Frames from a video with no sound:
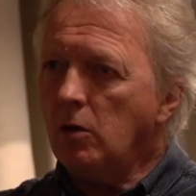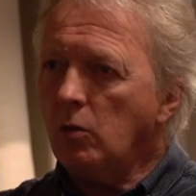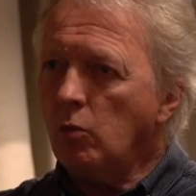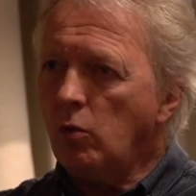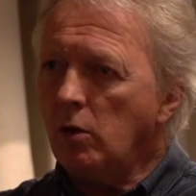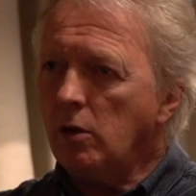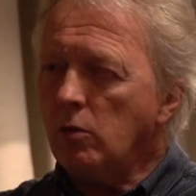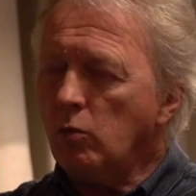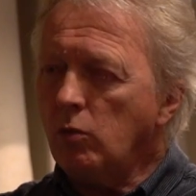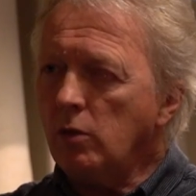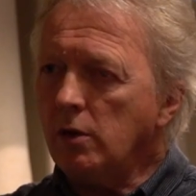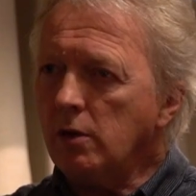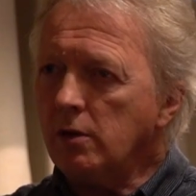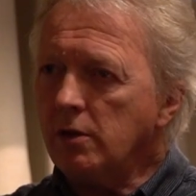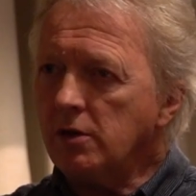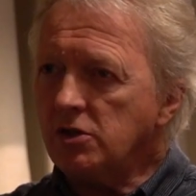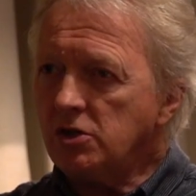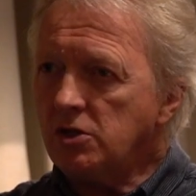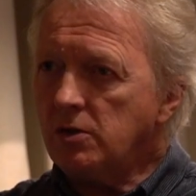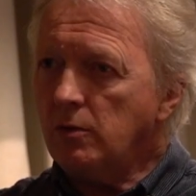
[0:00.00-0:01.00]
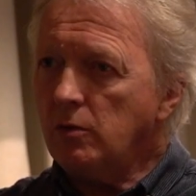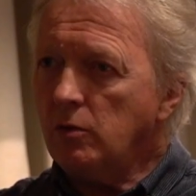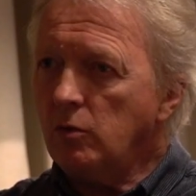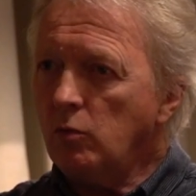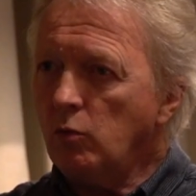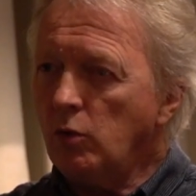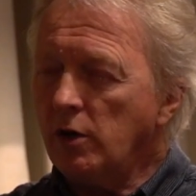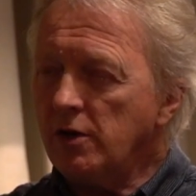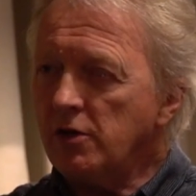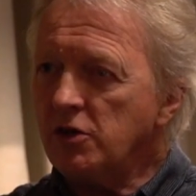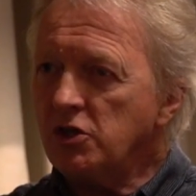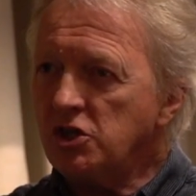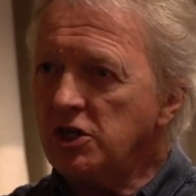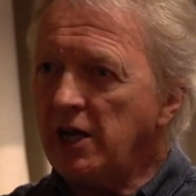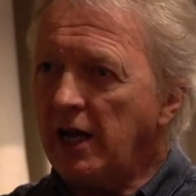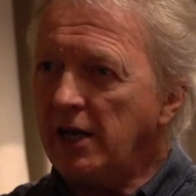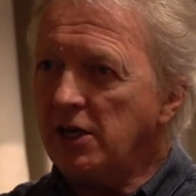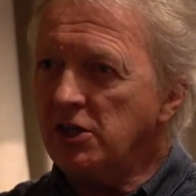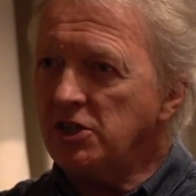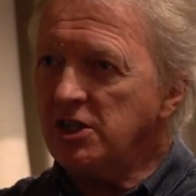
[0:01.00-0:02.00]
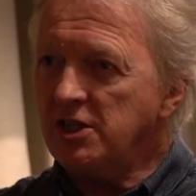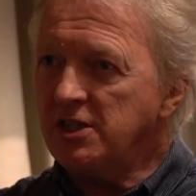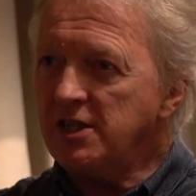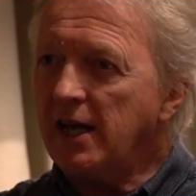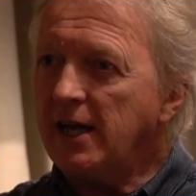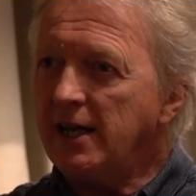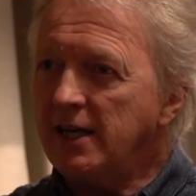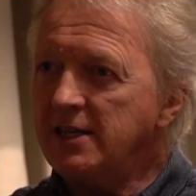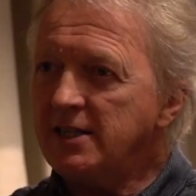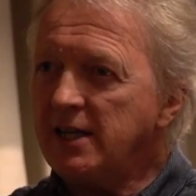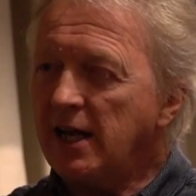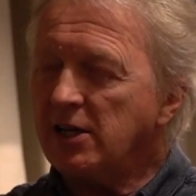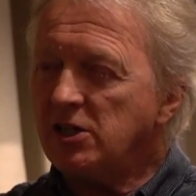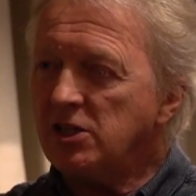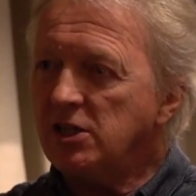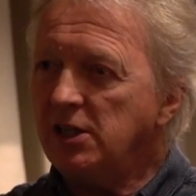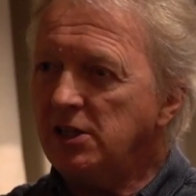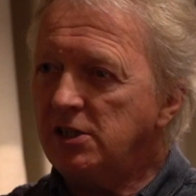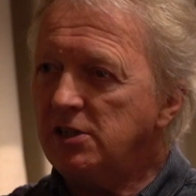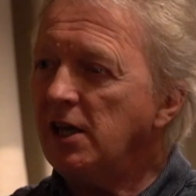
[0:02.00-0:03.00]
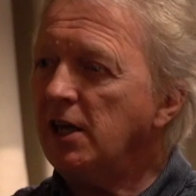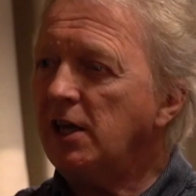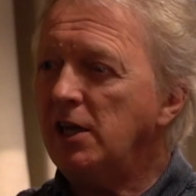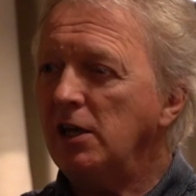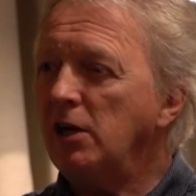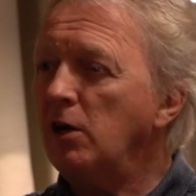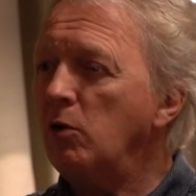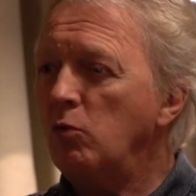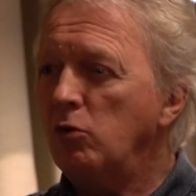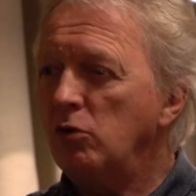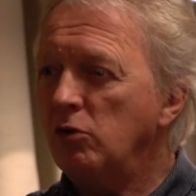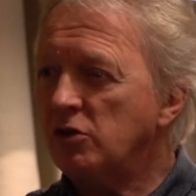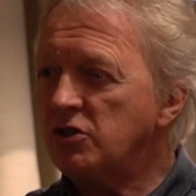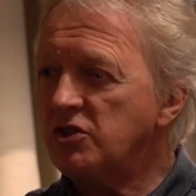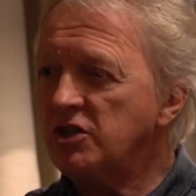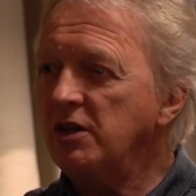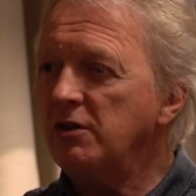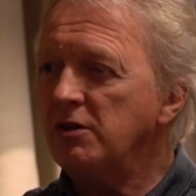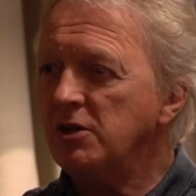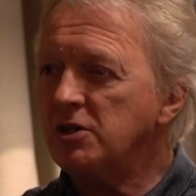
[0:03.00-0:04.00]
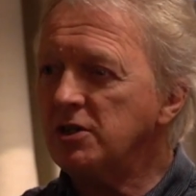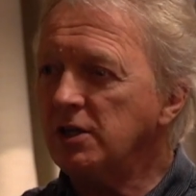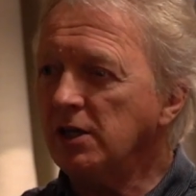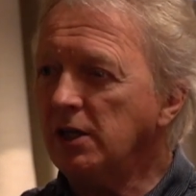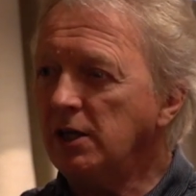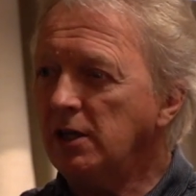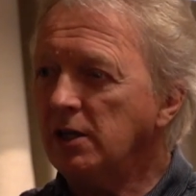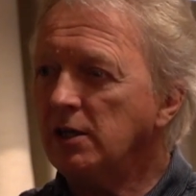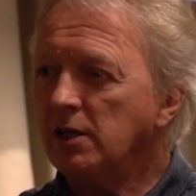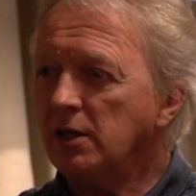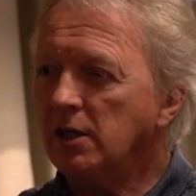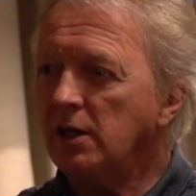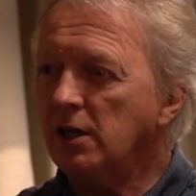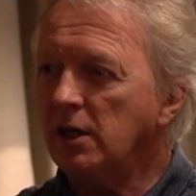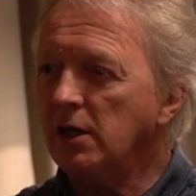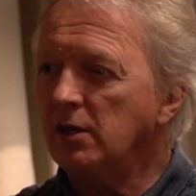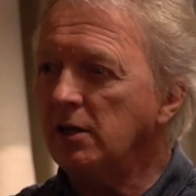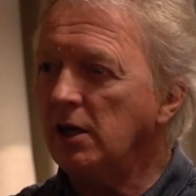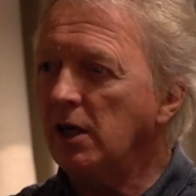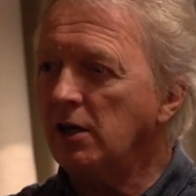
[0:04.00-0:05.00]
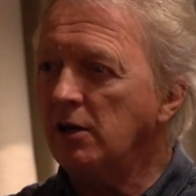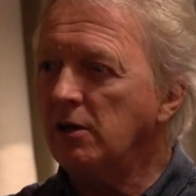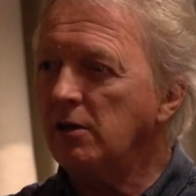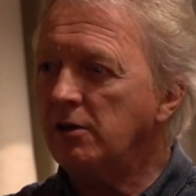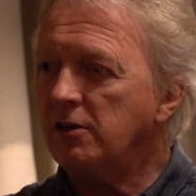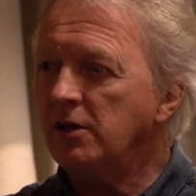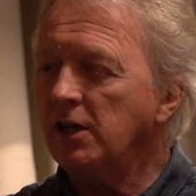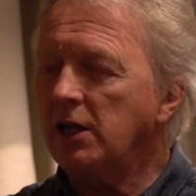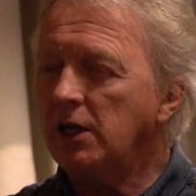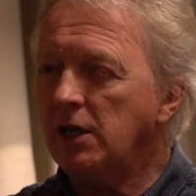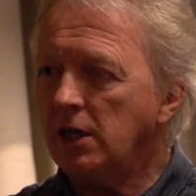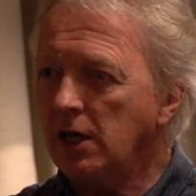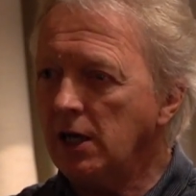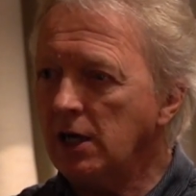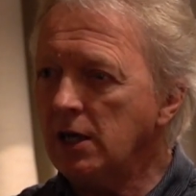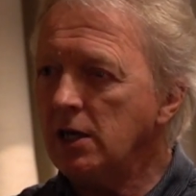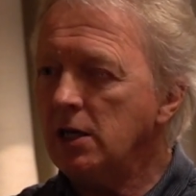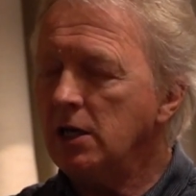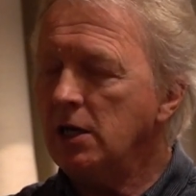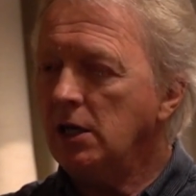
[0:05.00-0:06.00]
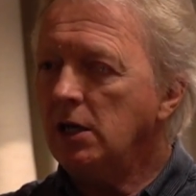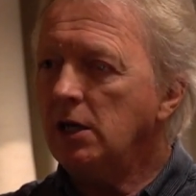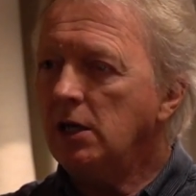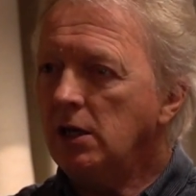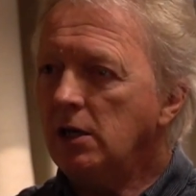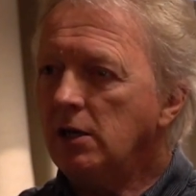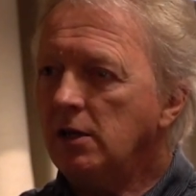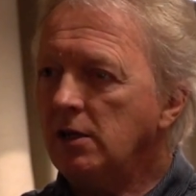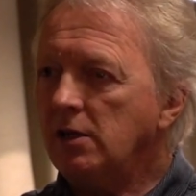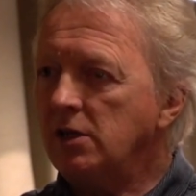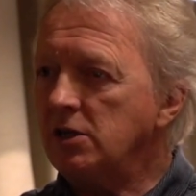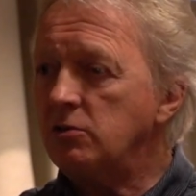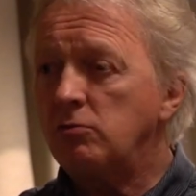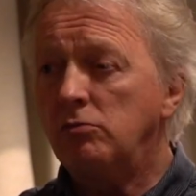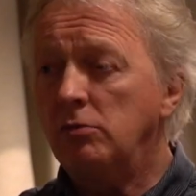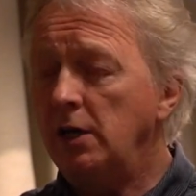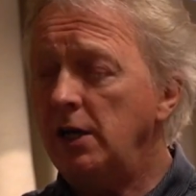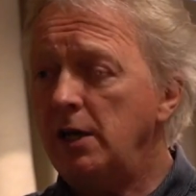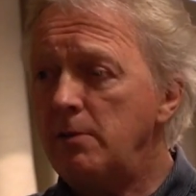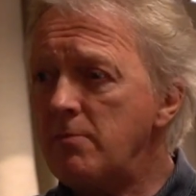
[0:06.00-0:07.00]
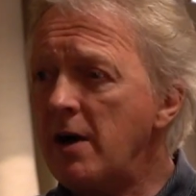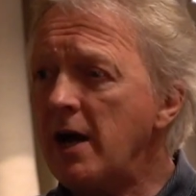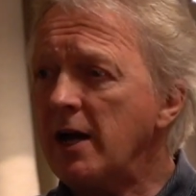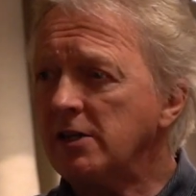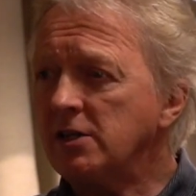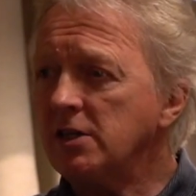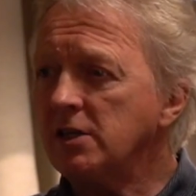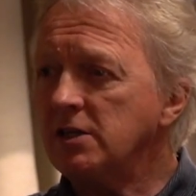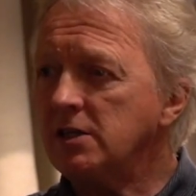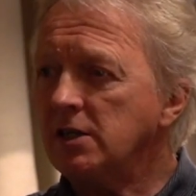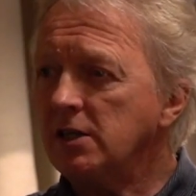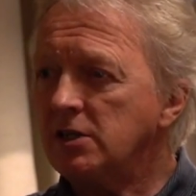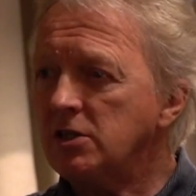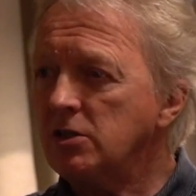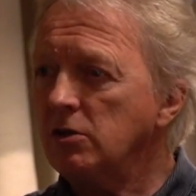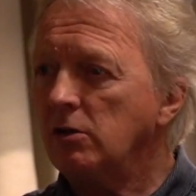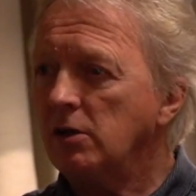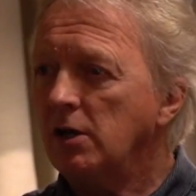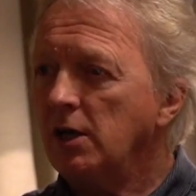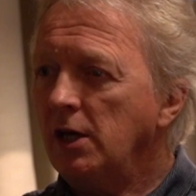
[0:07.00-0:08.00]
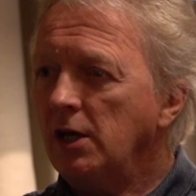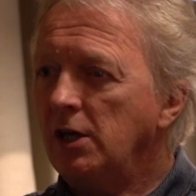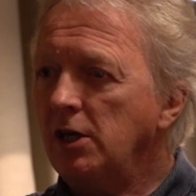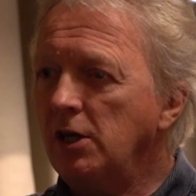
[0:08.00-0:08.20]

one of the challenges is actually taking our work seriously and thinking this really matters. It's not,